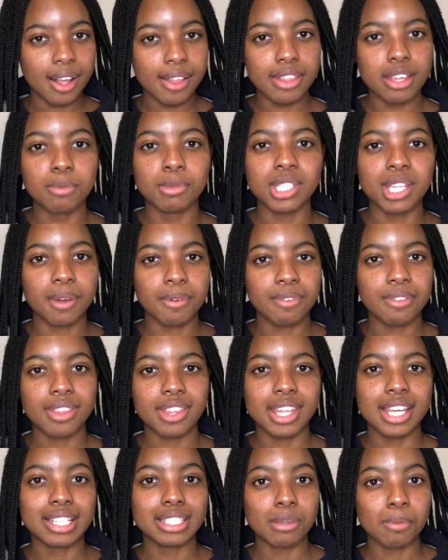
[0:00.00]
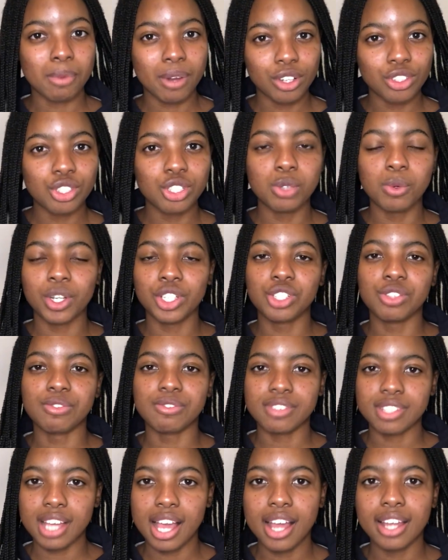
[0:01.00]
them some things about you, what you've
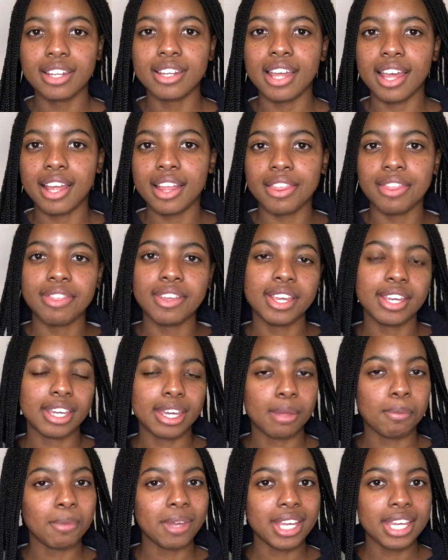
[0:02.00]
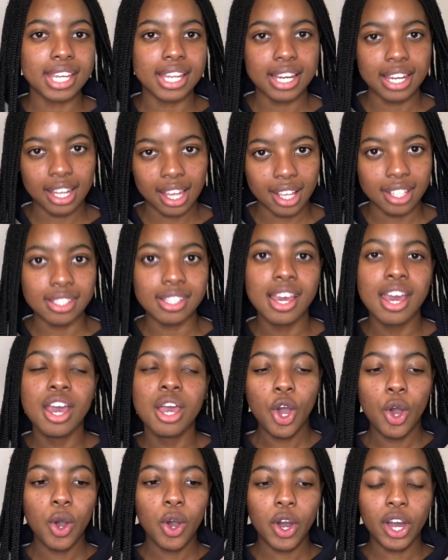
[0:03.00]
done, and they can make it nice.
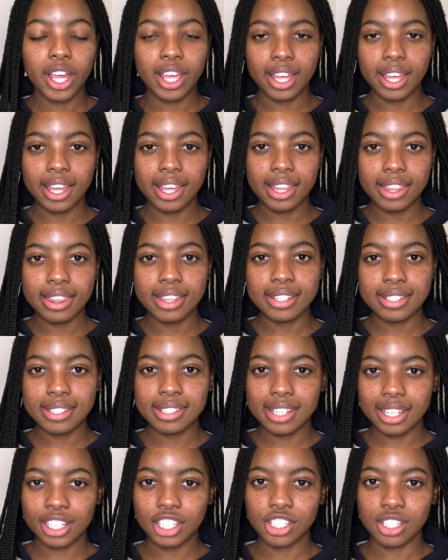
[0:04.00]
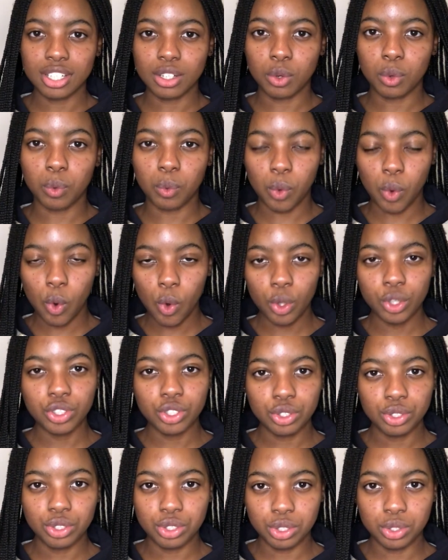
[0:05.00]
In this section, all you
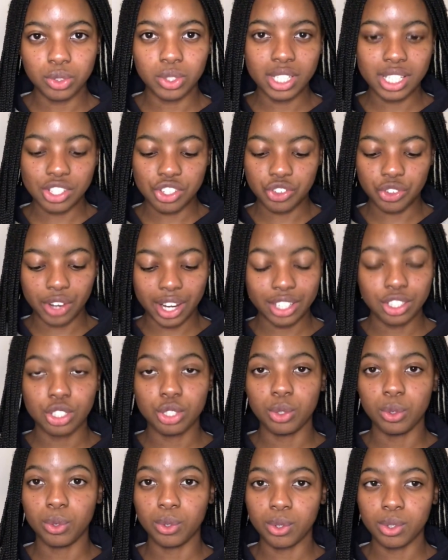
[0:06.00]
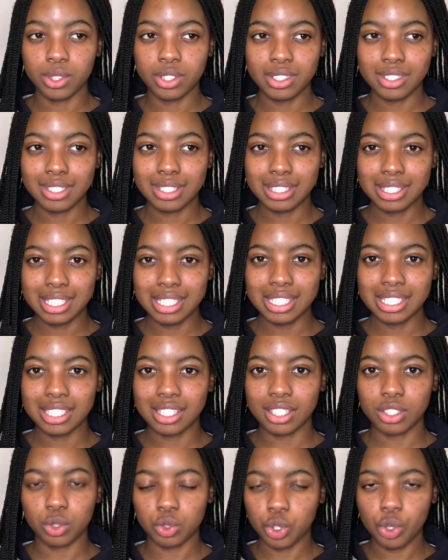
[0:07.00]
do is write your teachers,
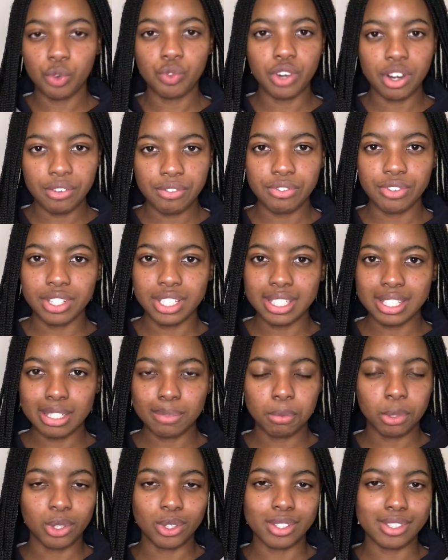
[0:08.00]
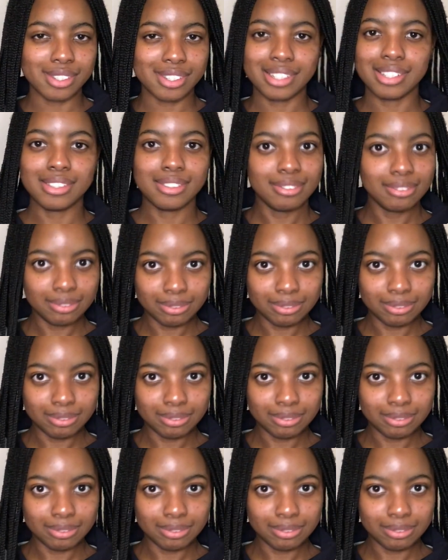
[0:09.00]
your reference person,